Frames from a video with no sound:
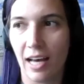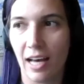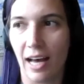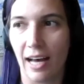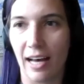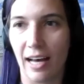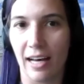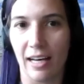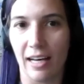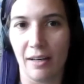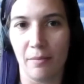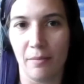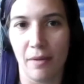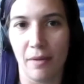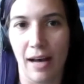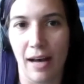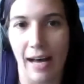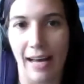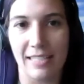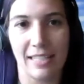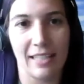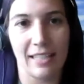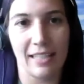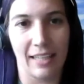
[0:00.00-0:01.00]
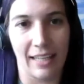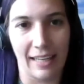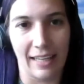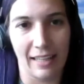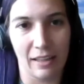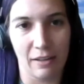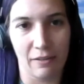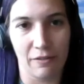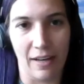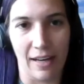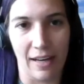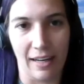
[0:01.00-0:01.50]
I didn't
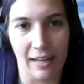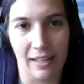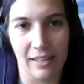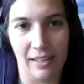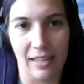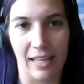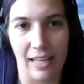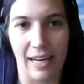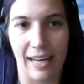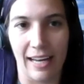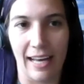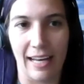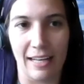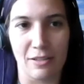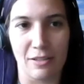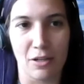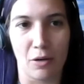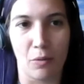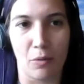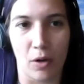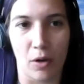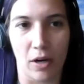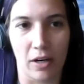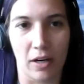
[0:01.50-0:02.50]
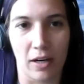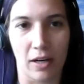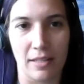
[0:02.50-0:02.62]
like the fact that I had to work